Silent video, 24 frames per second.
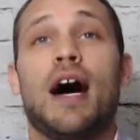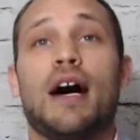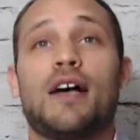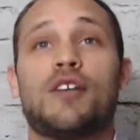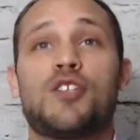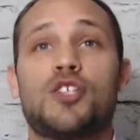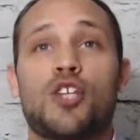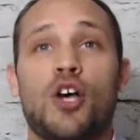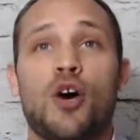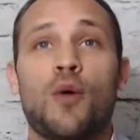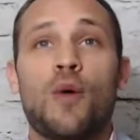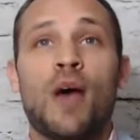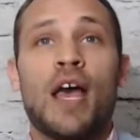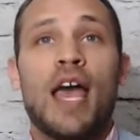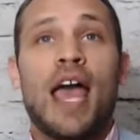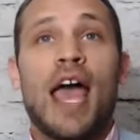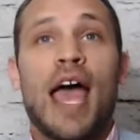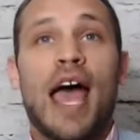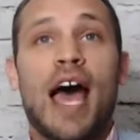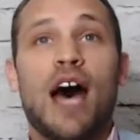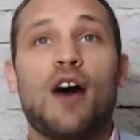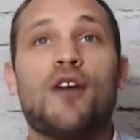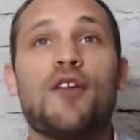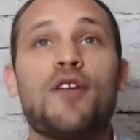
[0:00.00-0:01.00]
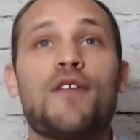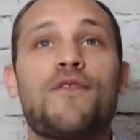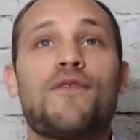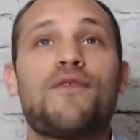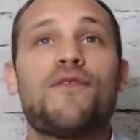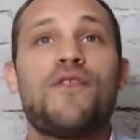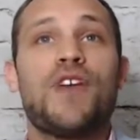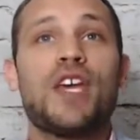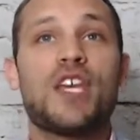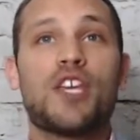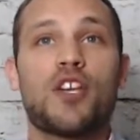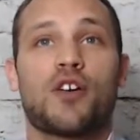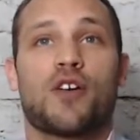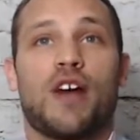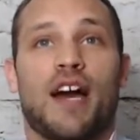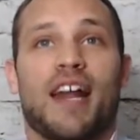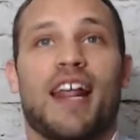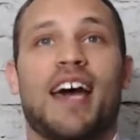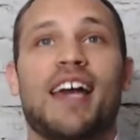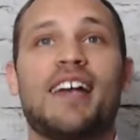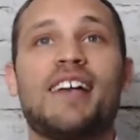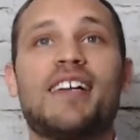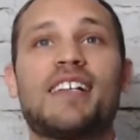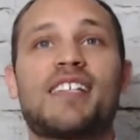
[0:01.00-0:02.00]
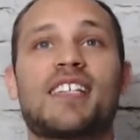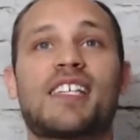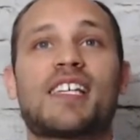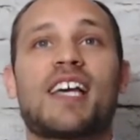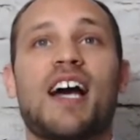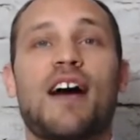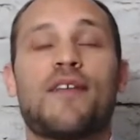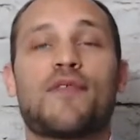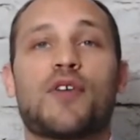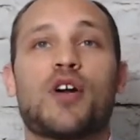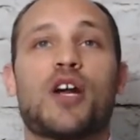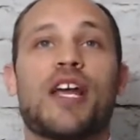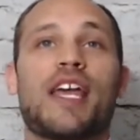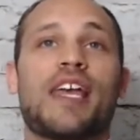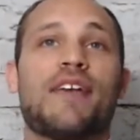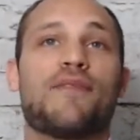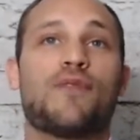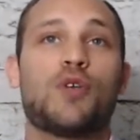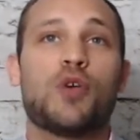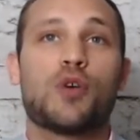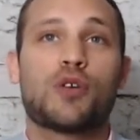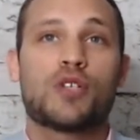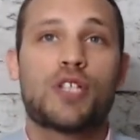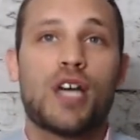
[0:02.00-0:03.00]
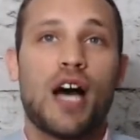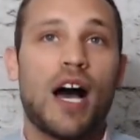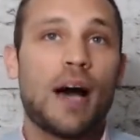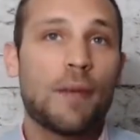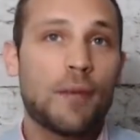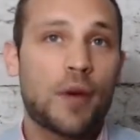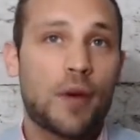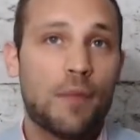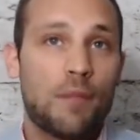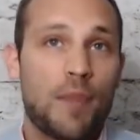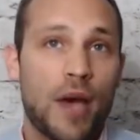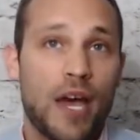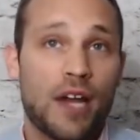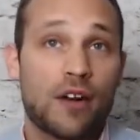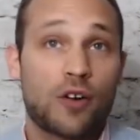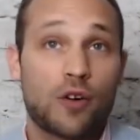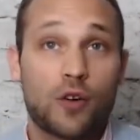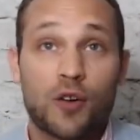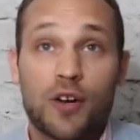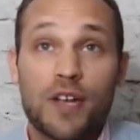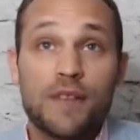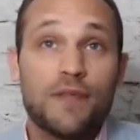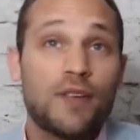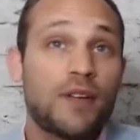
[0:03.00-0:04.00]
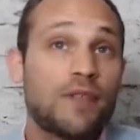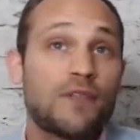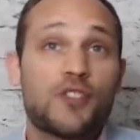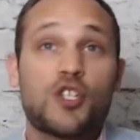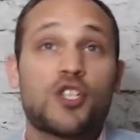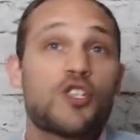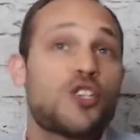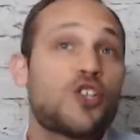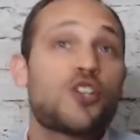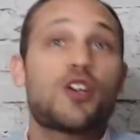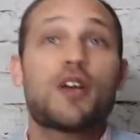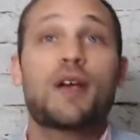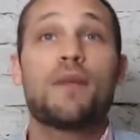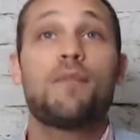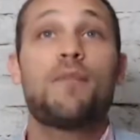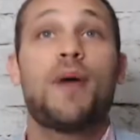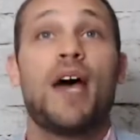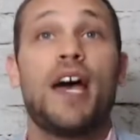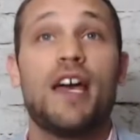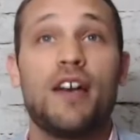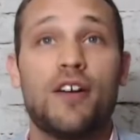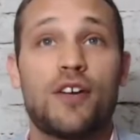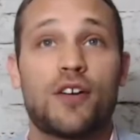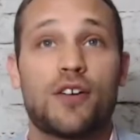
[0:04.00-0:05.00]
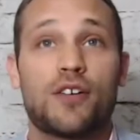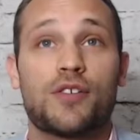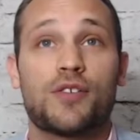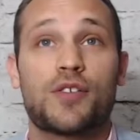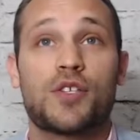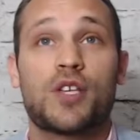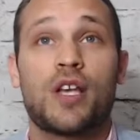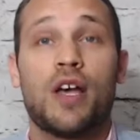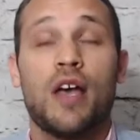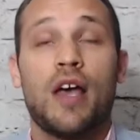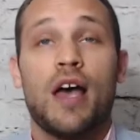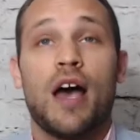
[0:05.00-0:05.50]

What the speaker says: so how to figure out, how to discover if your top competitor, or even if just your competitors,